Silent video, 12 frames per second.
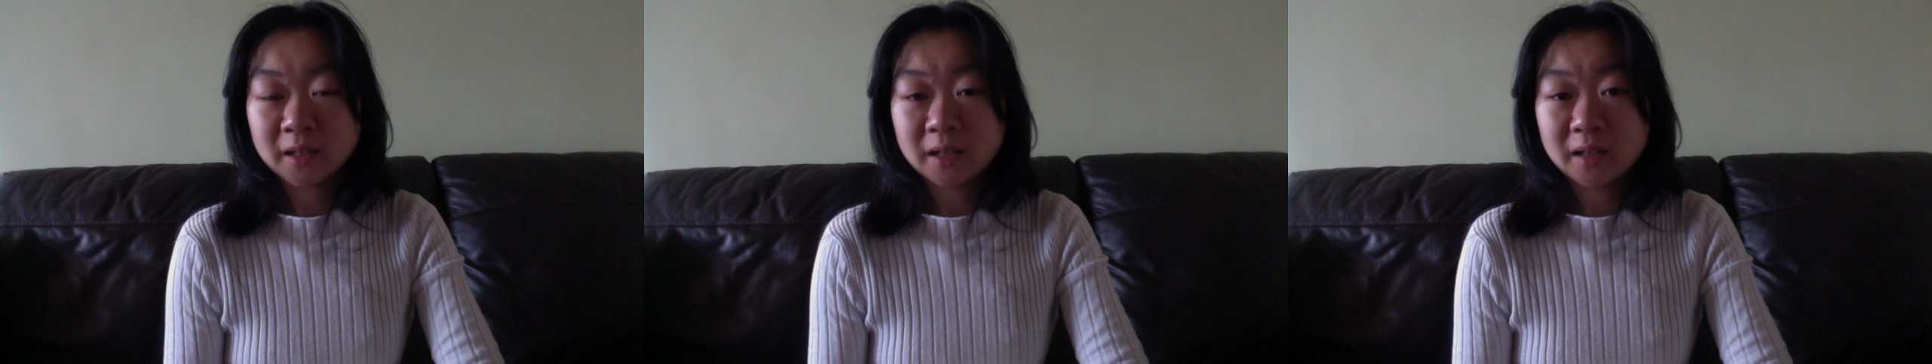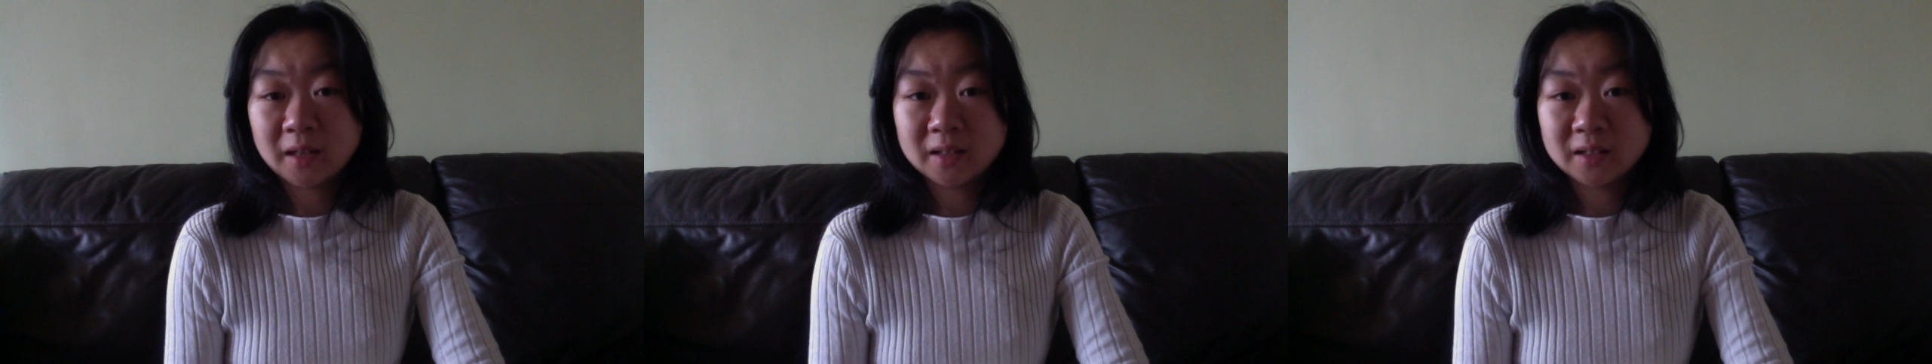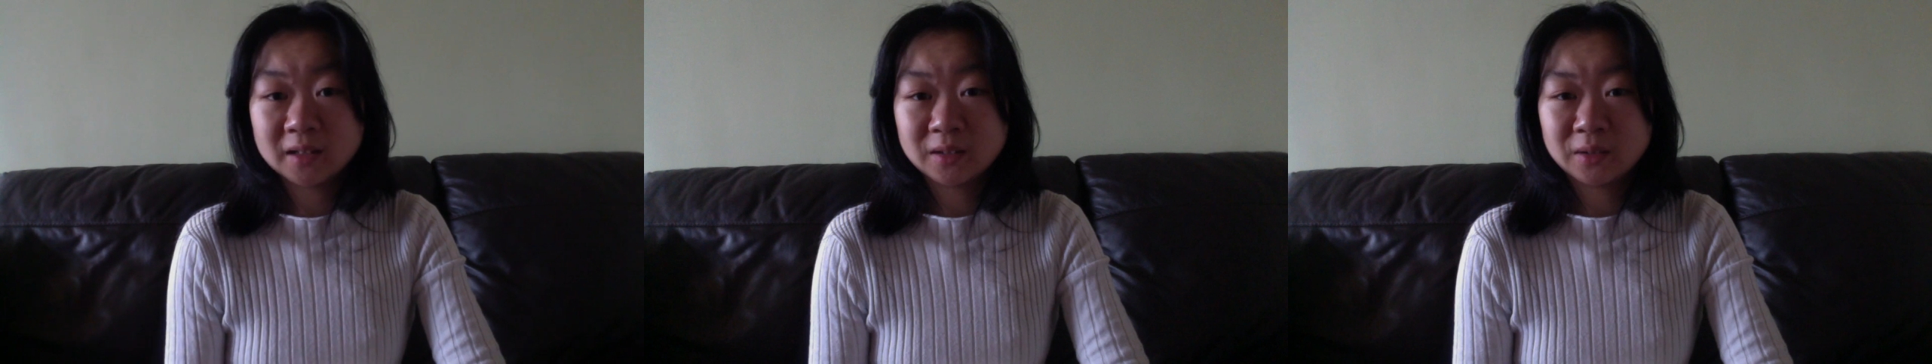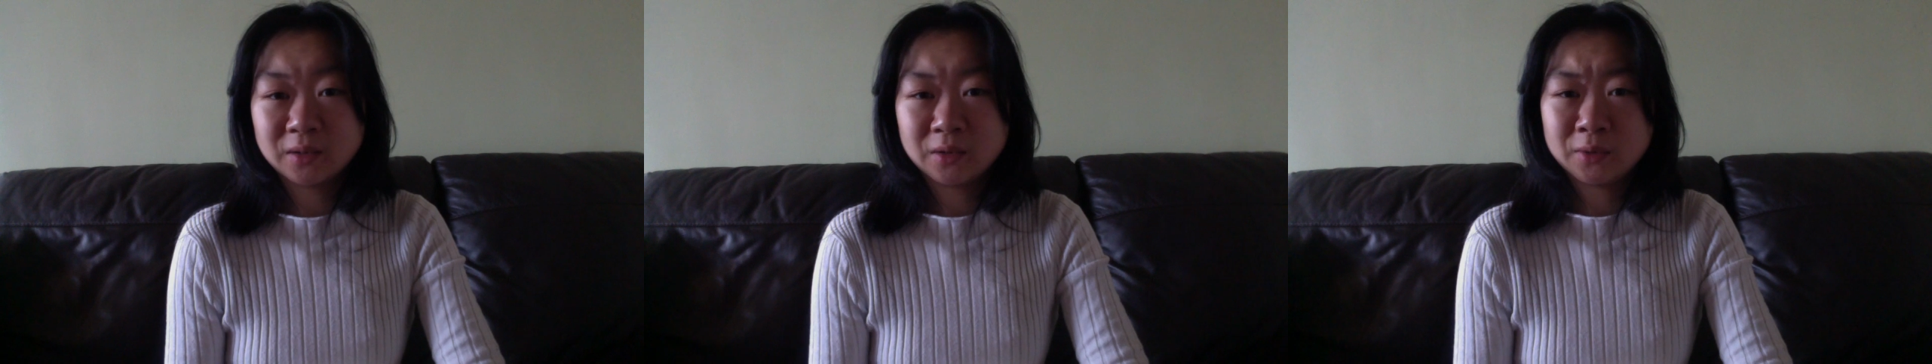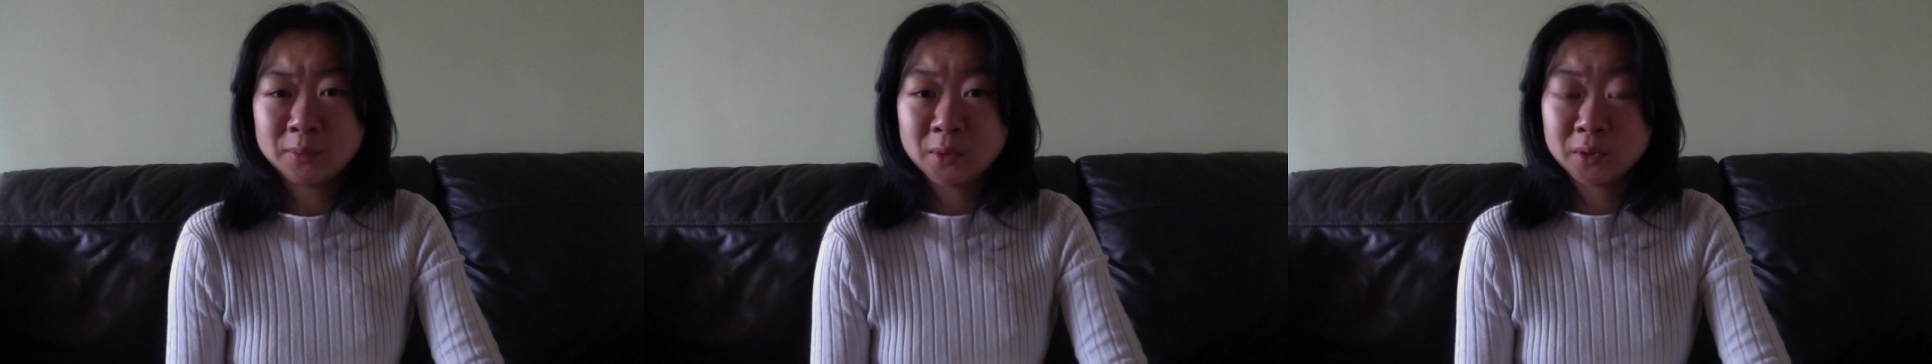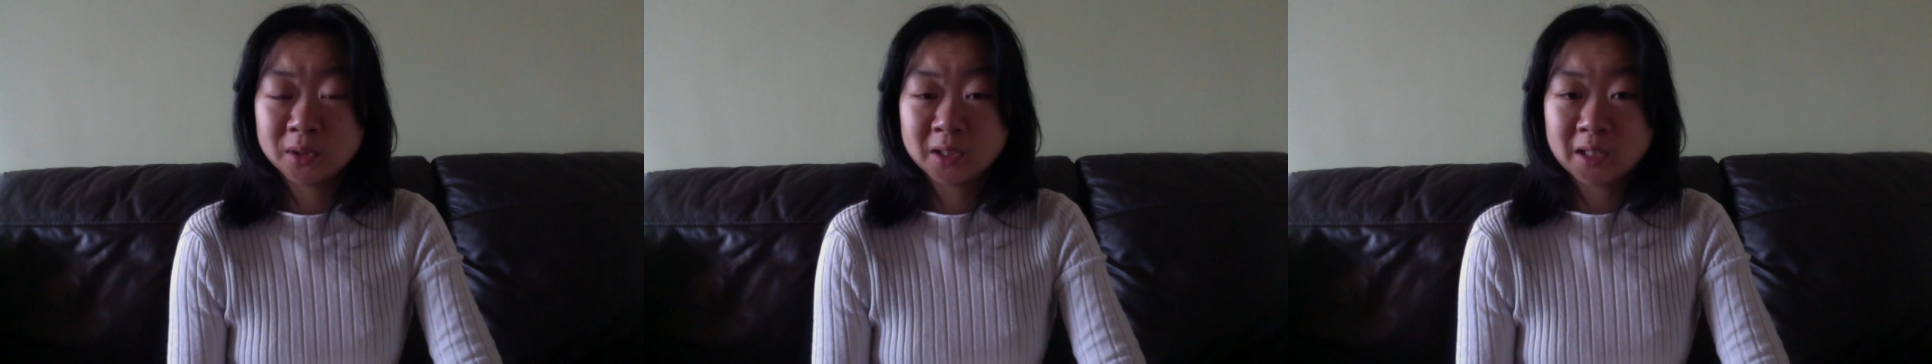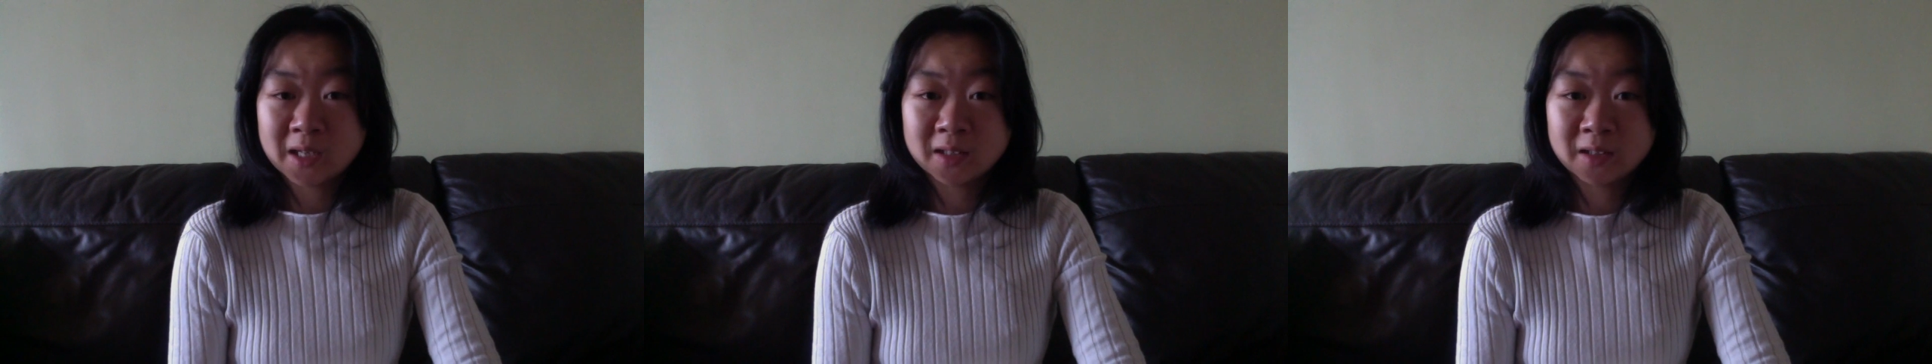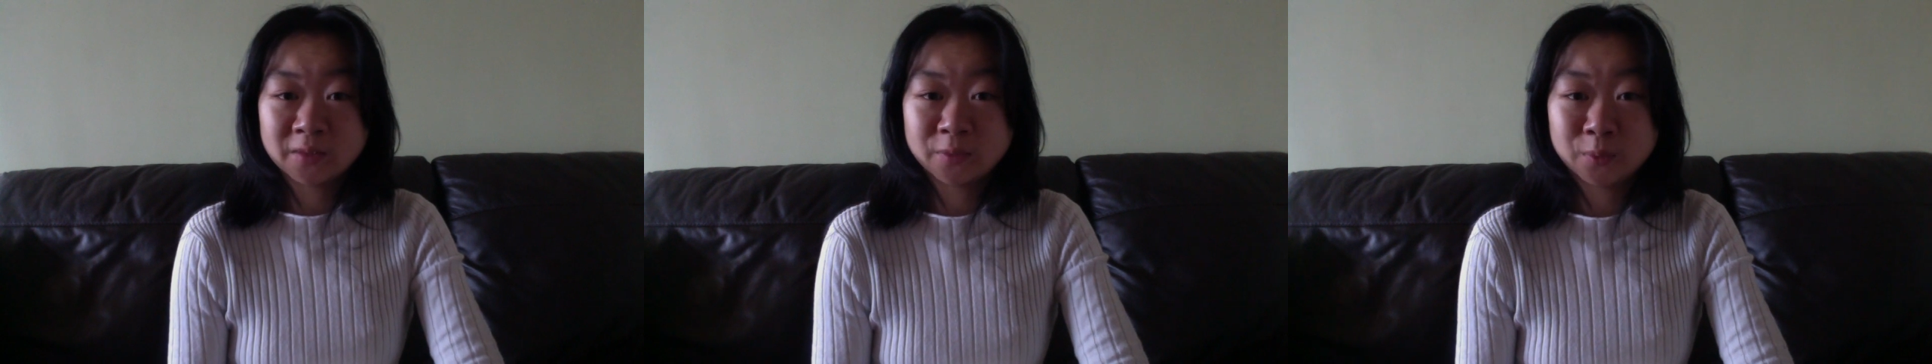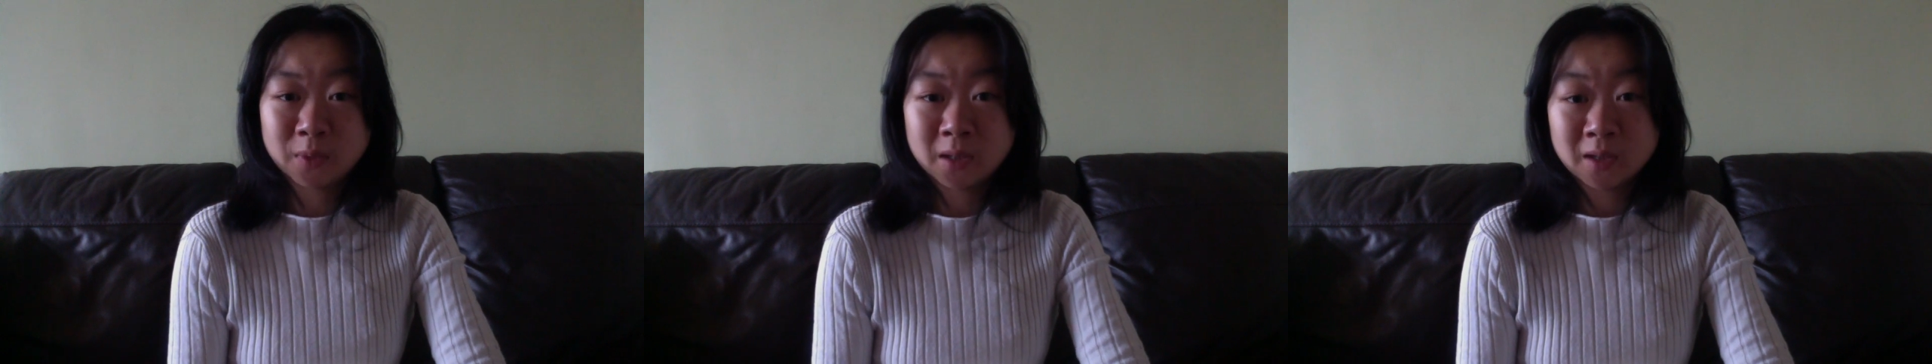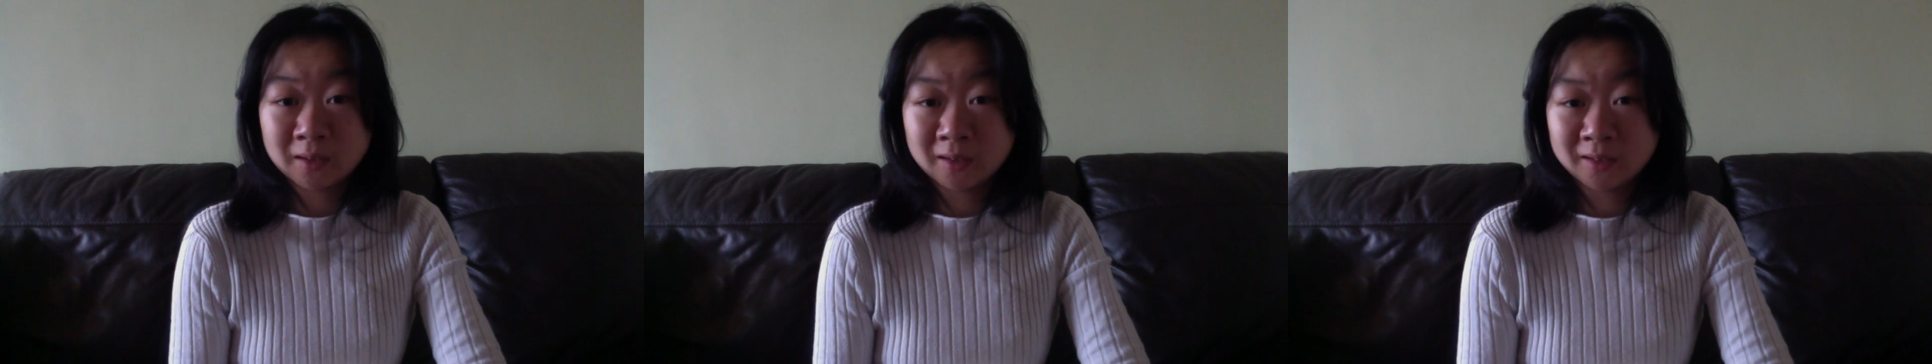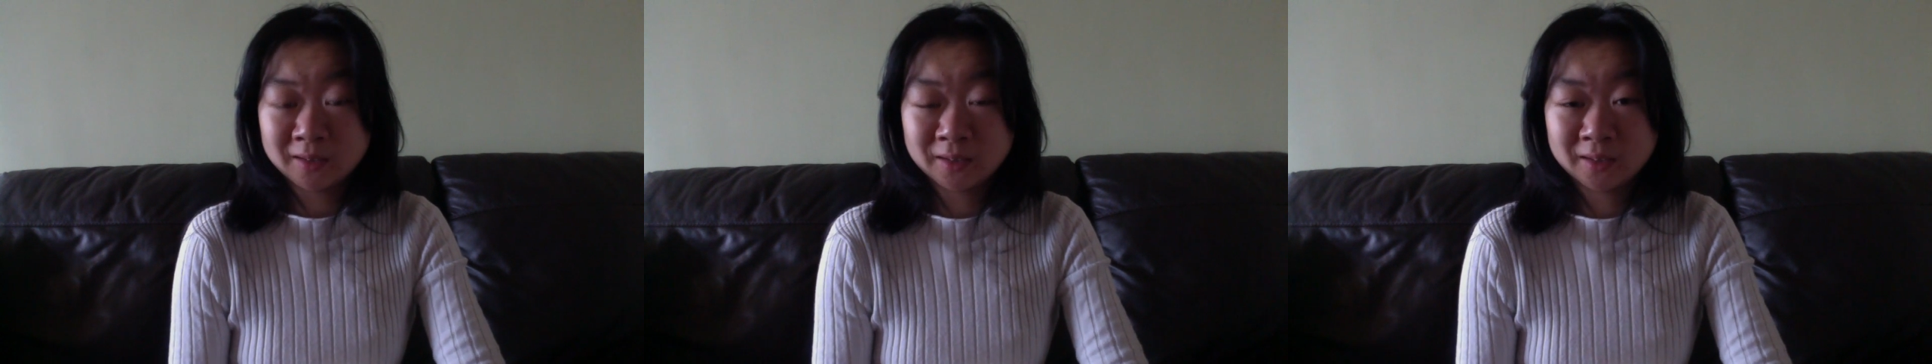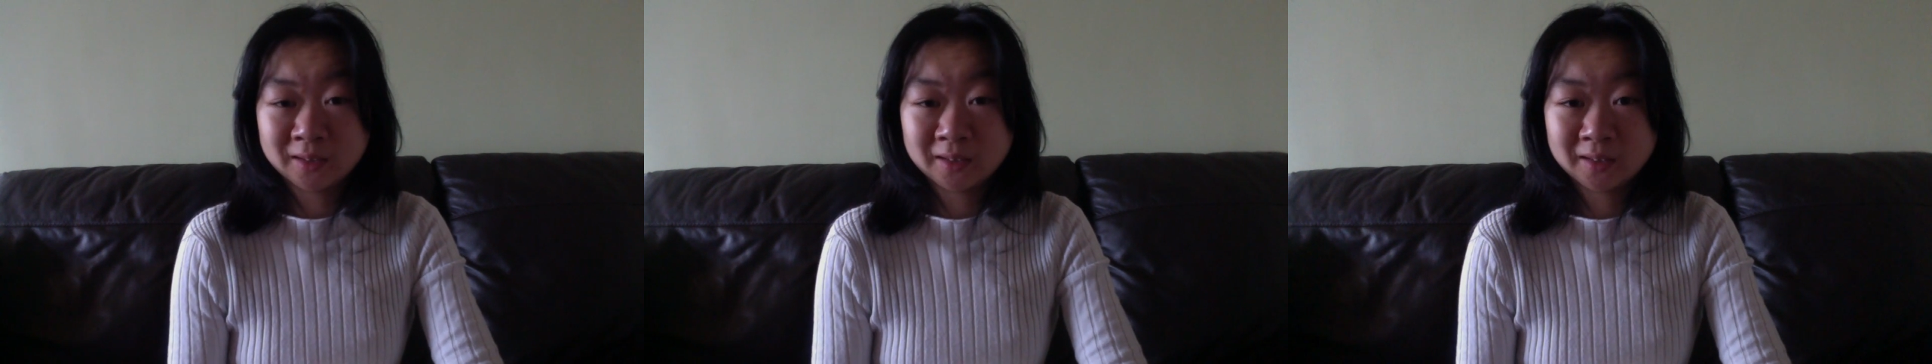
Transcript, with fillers: It's almost as if we are